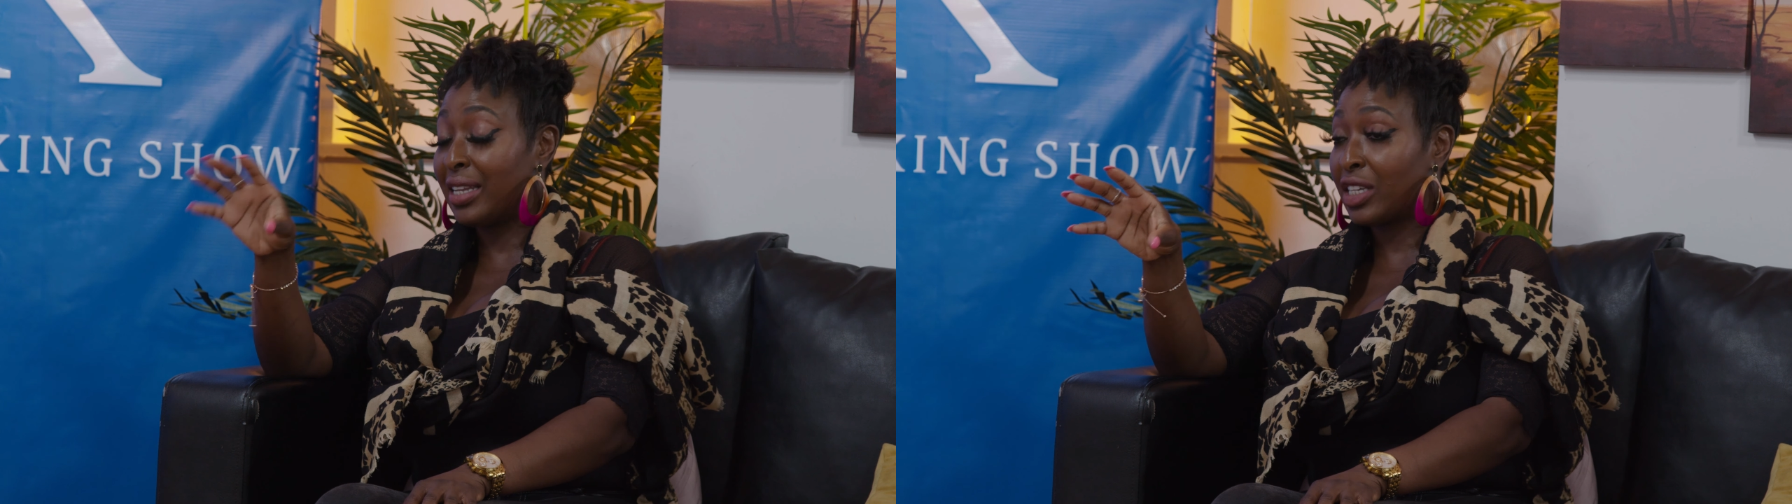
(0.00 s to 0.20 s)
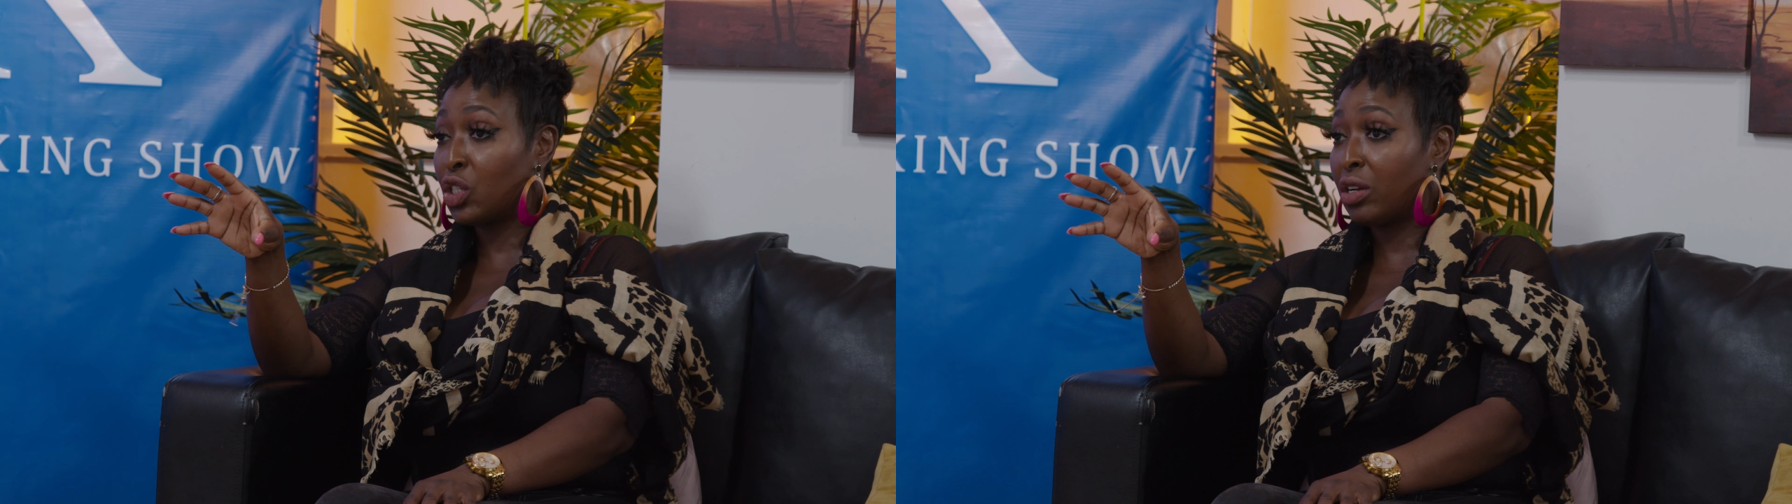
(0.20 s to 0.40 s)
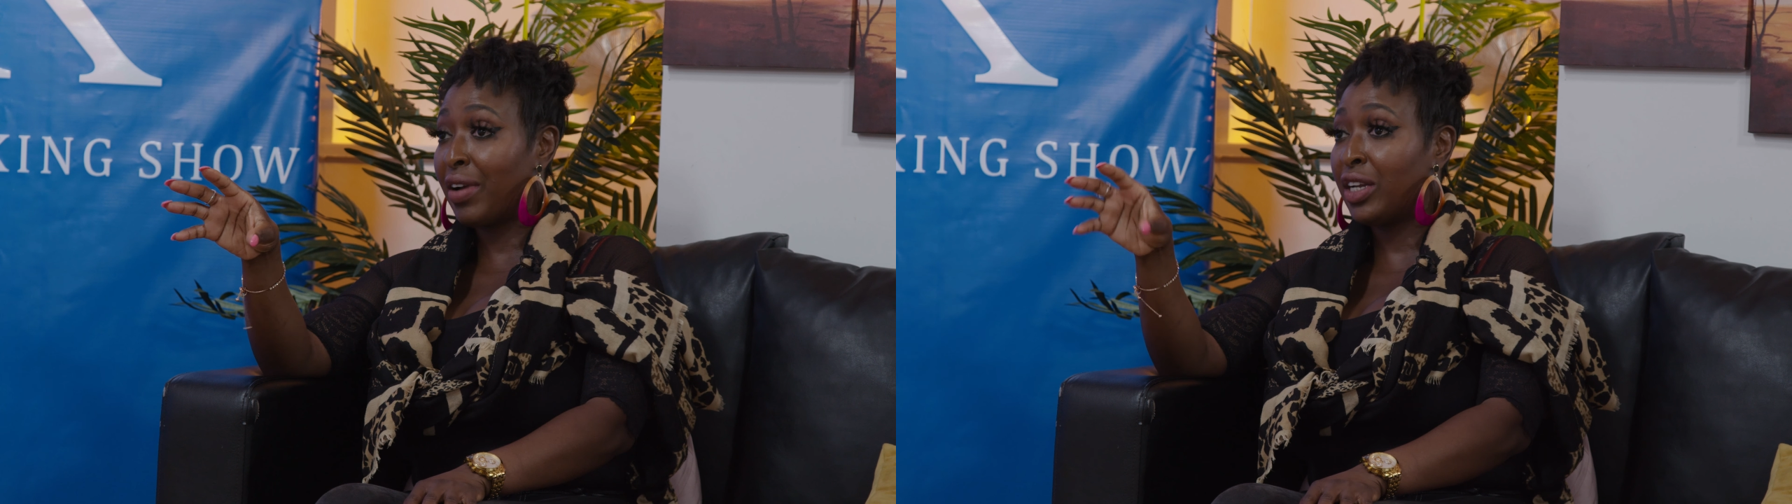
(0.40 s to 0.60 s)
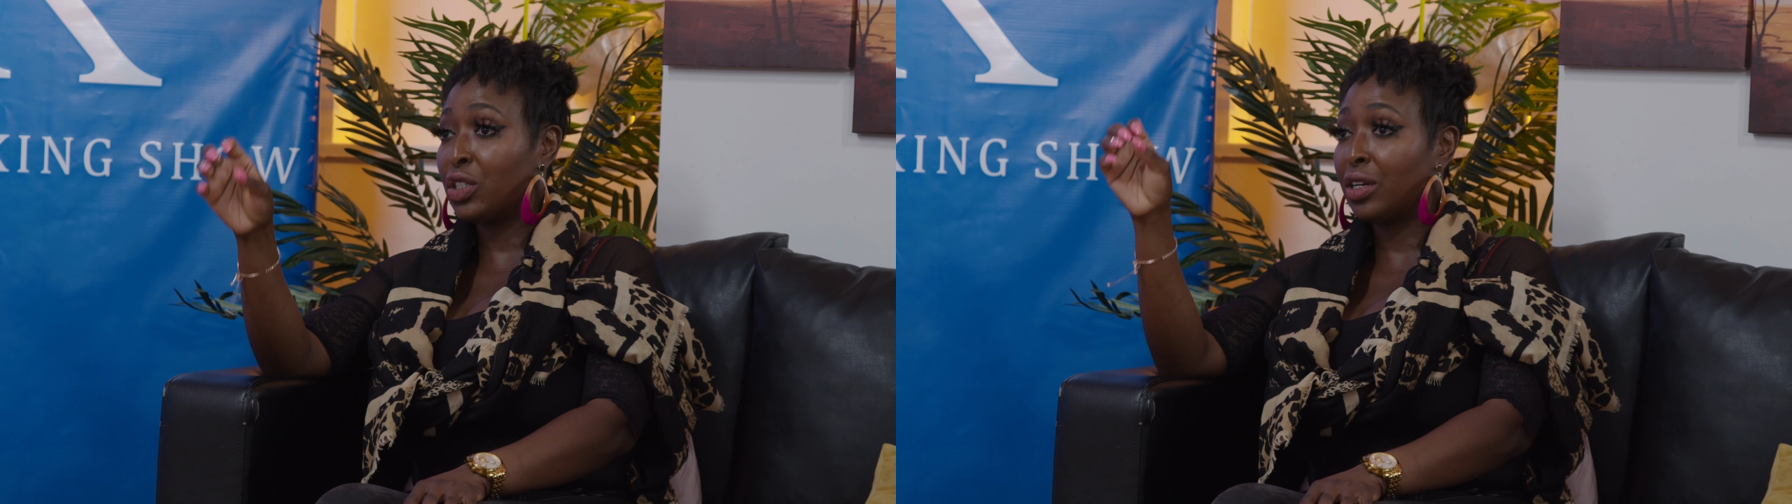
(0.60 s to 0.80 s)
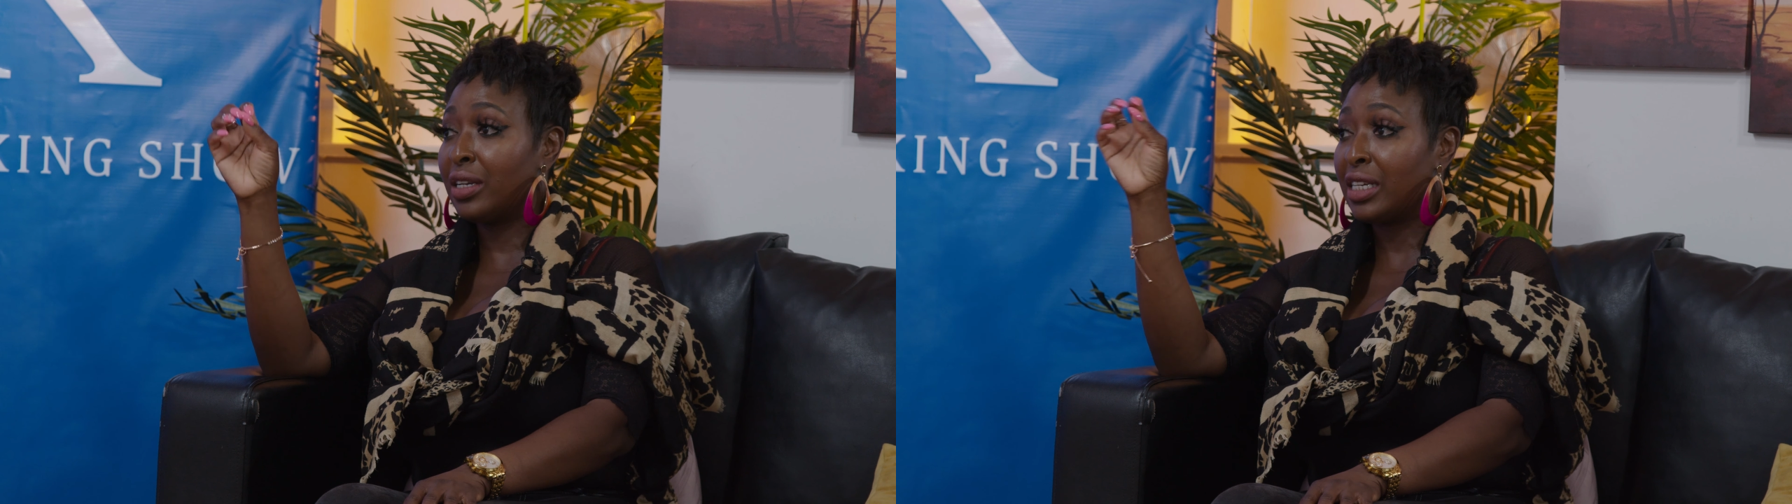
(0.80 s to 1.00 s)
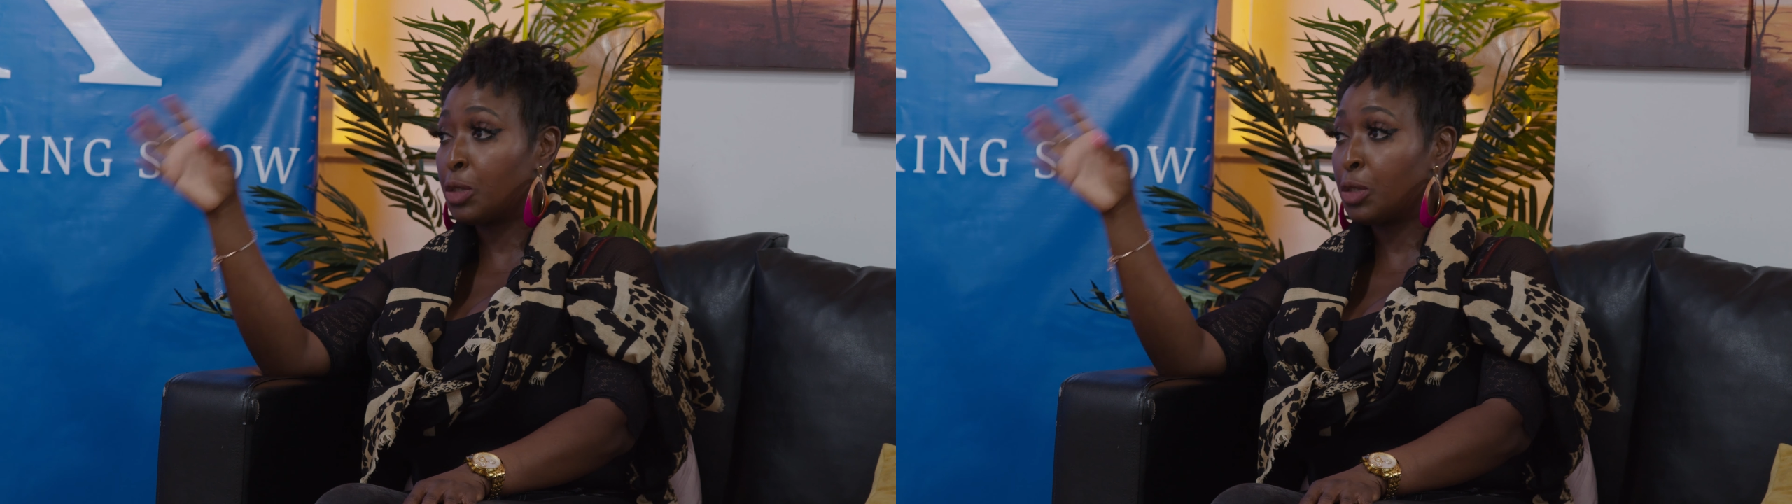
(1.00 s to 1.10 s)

the next generation,